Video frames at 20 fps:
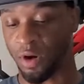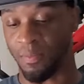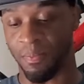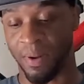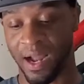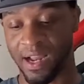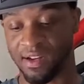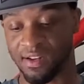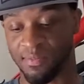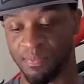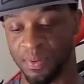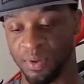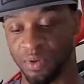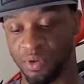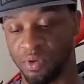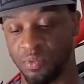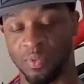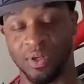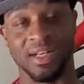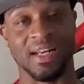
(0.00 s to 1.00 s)
a bike
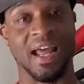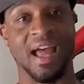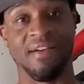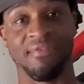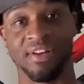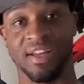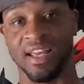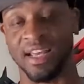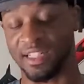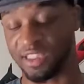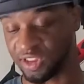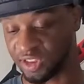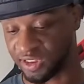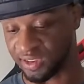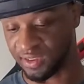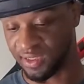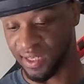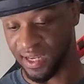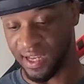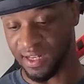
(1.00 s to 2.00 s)
computer with
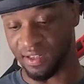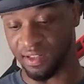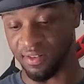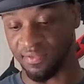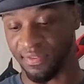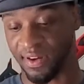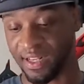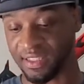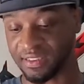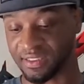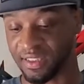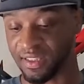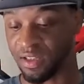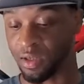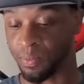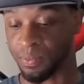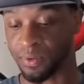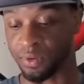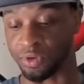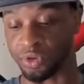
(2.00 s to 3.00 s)
navigation and a device to
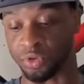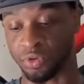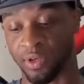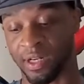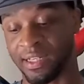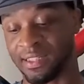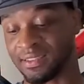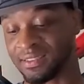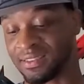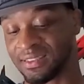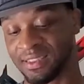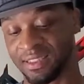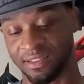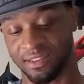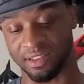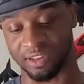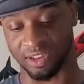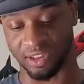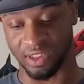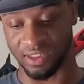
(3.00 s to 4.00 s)
help you train
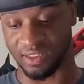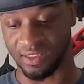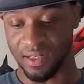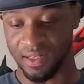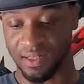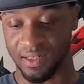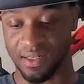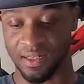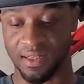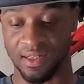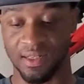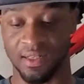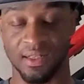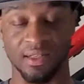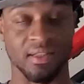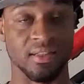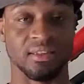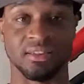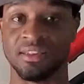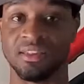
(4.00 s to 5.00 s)
seriously,
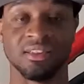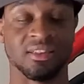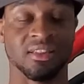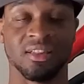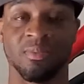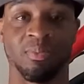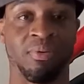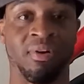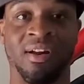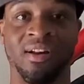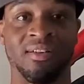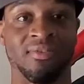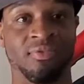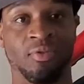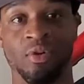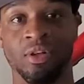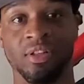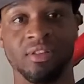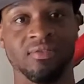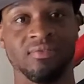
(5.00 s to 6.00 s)
then this isn't the product
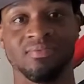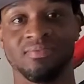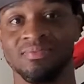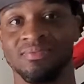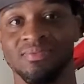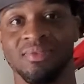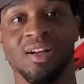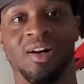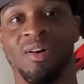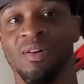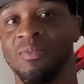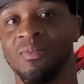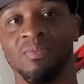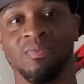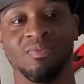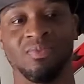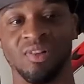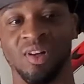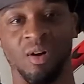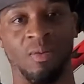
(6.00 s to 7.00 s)
for you. Don't
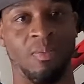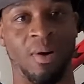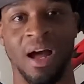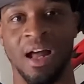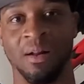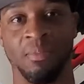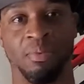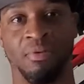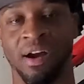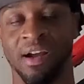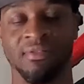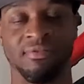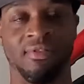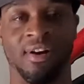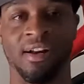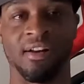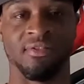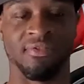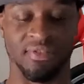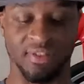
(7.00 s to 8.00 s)
buy the Bryton
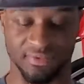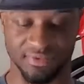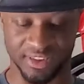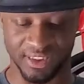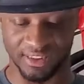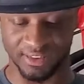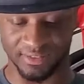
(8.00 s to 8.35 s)
Rider 15.